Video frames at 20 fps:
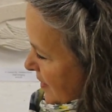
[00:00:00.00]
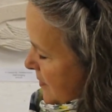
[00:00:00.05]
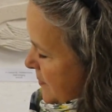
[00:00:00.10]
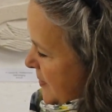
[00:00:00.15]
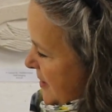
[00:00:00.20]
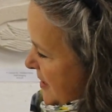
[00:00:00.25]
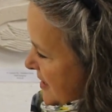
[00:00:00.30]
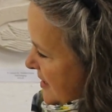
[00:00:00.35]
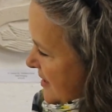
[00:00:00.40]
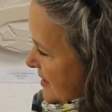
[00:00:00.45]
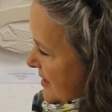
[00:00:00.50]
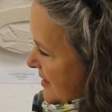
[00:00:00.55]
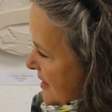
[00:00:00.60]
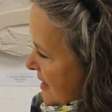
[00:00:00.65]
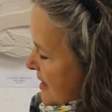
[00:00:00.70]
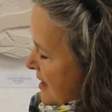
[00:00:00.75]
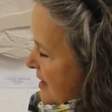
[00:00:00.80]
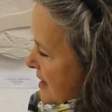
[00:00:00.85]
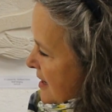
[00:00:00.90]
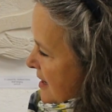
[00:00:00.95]
piece.
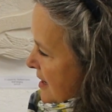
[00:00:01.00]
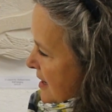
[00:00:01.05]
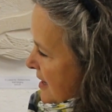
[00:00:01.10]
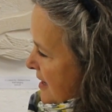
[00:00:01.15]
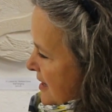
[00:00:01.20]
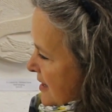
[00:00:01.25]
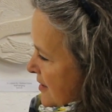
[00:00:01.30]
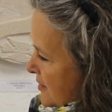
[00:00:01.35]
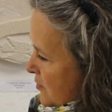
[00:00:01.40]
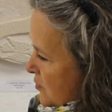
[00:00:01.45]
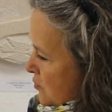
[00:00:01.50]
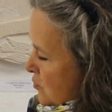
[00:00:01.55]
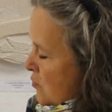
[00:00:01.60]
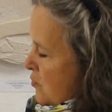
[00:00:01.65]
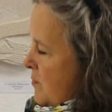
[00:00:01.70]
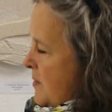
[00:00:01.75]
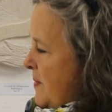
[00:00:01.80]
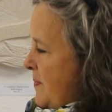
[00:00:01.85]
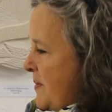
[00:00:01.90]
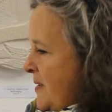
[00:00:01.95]
And all
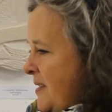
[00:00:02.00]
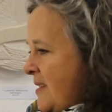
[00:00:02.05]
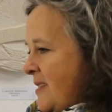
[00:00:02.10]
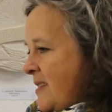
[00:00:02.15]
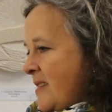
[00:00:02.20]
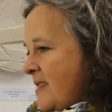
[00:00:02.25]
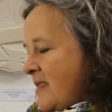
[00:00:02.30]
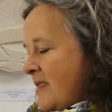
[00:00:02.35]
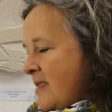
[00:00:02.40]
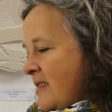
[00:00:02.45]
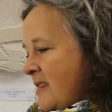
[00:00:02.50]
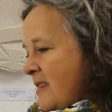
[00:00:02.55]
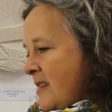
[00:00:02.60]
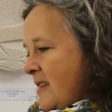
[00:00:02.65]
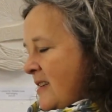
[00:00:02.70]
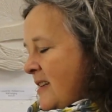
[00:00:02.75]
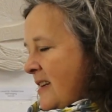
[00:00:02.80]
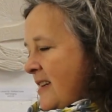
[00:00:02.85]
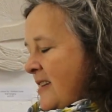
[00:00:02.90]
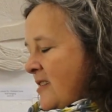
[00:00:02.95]
my pieces,
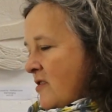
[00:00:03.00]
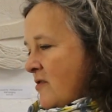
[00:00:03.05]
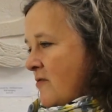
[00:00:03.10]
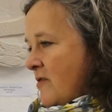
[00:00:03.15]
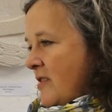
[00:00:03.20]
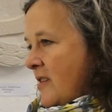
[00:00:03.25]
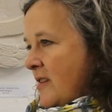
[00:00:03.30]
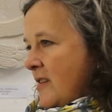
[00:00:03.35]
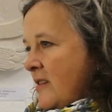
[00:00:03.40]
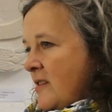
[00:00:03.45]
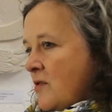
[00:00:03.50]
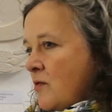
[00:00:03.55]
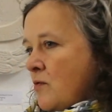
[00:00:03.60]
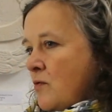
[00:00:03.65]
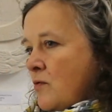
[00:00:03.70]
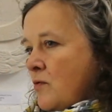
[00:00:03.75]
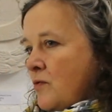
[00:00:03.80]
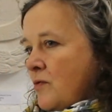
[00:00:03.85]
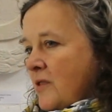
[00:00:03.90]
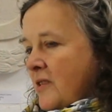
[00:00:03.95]
the lettering is
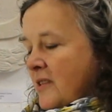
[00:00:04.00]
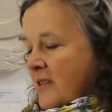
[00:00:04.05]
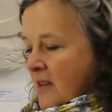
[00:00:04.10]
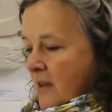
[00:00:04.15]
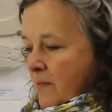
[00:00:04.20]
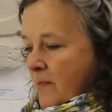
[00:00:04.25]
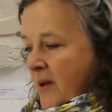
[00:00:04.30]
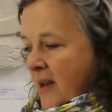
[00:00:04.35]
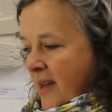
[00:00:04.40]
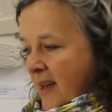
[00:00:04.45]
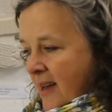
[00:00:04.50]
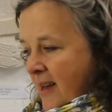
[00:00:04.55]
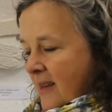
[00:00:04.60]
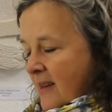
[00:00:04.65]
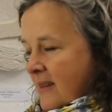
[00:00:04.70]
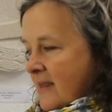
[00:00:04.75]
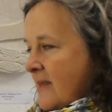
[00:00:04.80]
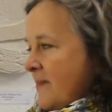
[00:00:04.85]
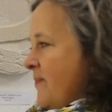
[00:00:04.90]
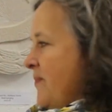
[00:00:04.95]
all designed by
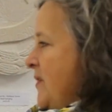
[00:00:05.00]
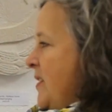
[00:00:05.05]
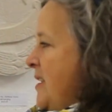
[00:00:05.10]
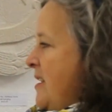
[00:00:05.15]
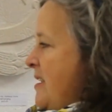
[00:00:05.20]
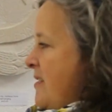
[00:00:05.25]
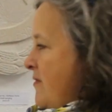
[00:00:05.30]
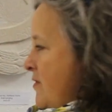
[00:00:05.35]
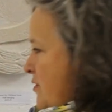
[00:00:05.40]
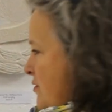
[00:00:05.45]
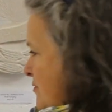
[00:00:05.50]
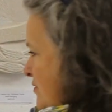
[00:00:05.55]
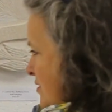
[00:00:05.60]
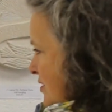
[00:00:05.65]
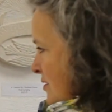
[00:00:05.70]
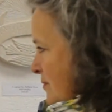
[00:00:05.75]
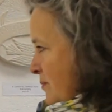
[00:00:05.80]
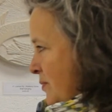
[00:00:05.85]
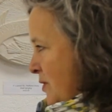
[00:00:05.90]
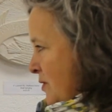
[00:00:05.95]
hand. I never use a
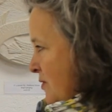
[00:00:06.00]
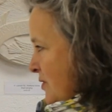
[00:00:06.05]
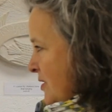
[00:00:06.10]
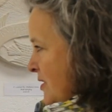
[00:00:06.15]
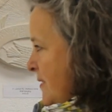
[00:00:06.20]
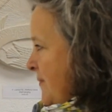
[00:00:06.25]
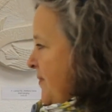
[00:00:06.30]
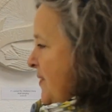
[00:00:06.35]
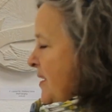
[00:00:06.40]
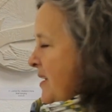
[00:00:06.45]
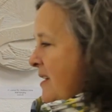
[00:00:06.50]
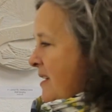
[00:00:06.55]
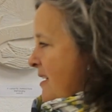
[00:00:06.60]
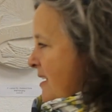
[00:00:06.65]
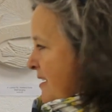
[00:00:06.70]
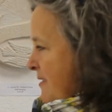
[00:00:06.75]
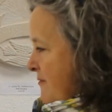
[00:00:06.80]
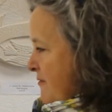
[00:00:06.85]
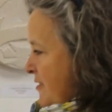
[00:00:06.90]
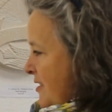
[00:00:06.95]
computer.
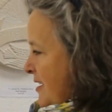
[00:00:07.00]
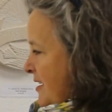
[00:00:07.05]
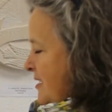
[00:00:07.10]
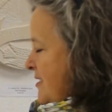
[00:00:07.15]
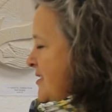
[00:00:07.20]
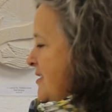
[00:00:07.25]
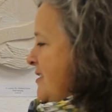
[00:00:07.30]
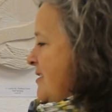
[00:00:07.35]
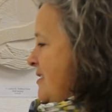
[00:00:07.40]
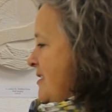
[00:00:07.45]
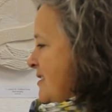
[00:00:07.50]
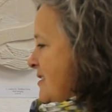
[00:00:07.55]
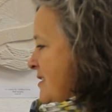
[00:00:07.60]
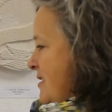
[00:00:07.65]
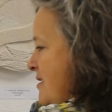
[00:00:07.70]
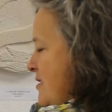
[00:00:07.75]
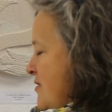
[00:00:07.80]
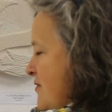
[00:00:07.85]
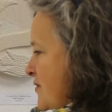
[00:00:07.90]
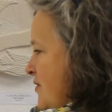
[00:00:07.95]
Every letter is
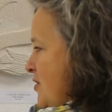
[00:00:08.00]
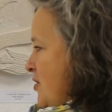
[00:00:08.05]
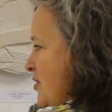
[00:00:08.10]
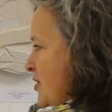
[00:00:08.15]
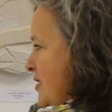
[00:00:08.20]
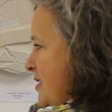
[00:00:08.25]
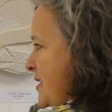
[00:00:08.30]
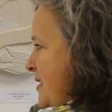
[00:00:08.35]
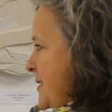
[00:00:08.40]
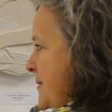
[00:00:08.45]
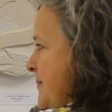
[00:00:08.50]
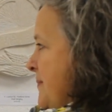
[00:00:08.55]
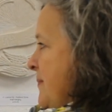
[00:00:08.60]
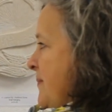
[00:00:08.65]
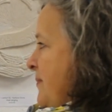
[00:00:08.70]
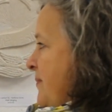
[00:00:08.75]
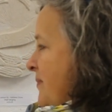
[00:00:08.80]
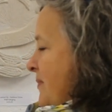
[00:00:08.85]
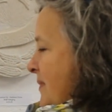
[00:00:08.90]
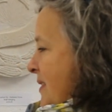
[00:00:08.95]
individually
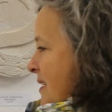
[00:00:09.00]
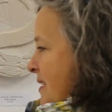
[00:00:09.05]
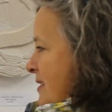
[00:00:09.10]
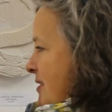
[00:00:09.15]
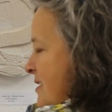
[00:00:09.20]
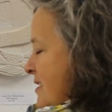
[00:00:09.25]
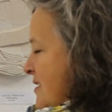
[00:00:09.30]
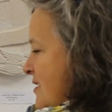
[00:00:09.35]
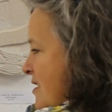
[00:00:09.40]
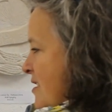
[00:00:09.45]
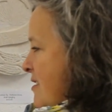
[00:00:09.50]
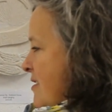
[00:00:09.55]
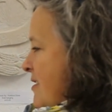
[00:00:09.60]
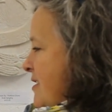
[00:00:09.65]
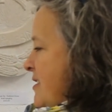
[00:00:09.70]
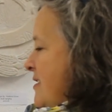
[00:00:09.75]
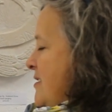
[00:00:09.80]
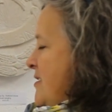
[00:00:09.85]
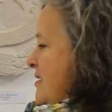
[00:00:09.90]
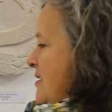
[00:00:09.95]

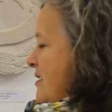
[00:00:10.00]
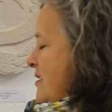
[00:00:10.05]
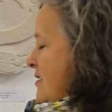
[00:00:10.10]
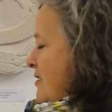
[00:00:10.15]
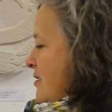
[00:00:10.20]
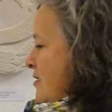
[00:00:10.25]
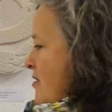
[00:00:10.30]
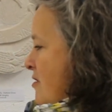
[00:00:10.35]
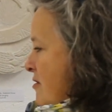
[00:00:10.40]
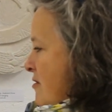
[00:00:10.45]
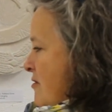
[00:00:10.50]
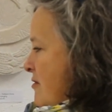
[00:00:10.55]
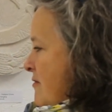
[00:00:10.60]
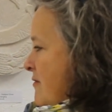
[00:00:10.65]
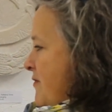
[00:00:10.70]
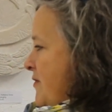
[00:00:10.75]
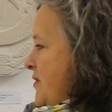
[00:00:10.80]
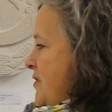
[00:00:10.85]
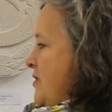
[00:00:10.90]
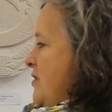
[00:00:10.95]
designed and
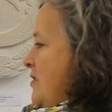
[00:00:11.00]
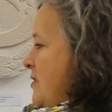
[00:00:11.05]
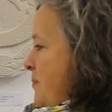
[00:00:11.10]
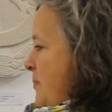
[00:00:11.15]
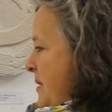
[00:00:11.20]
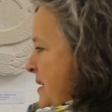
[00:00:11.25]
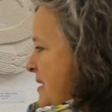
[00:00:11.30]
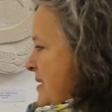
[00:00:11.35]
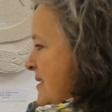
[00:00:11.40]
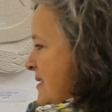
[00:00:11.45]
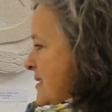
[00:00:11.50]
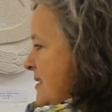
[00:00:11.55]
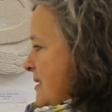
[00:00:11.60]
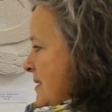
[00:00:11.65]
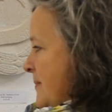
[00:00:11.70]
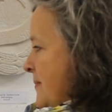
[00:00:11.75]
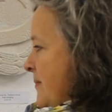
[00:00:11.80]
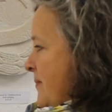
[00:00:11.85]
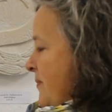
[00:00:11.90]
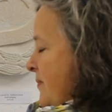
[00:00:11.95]
carved to the piece.